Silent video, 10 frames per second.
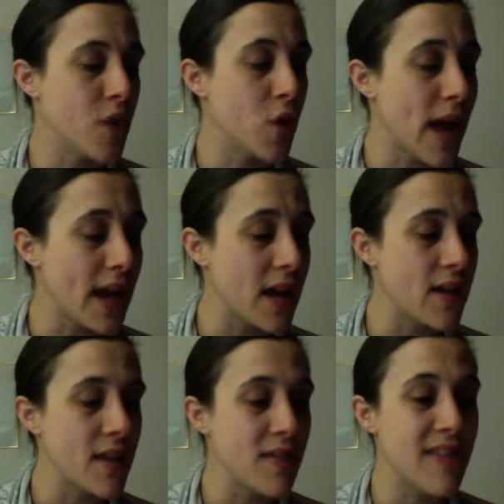Okay,
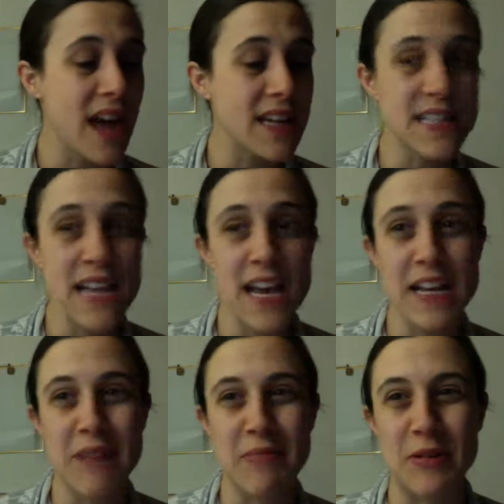that is it.
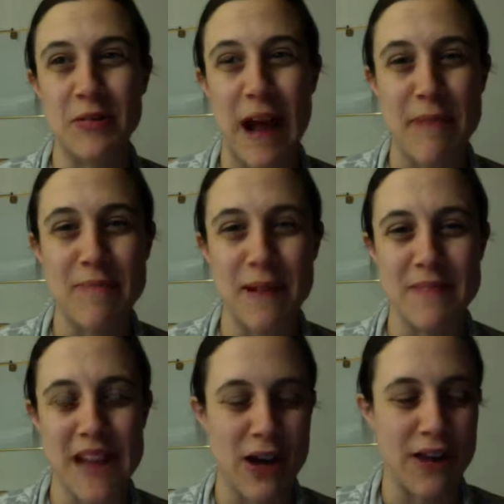I'm going to wrap up
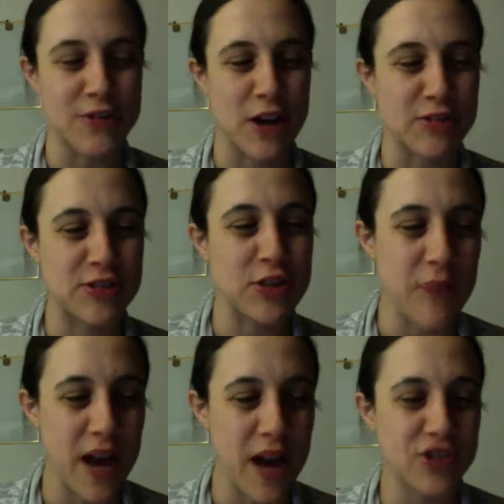now. I've talked too
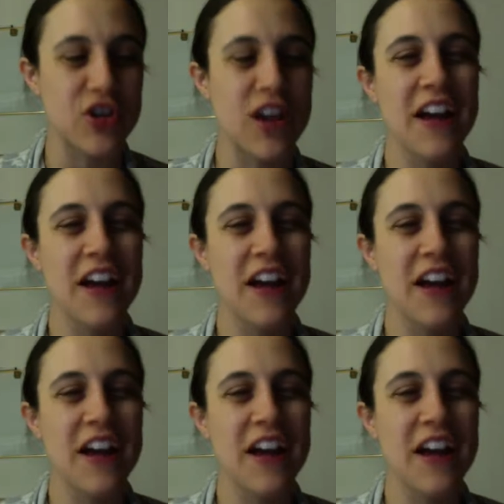much.